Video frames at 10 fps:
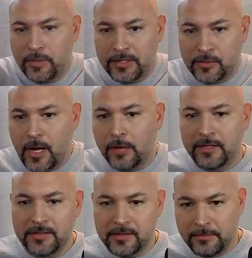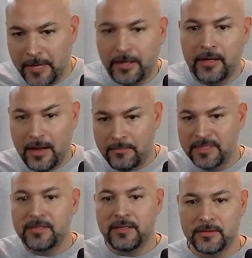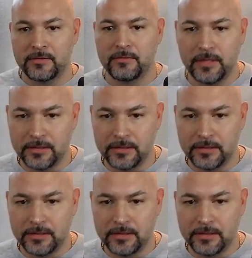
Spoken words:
to it as well, because the American embassy is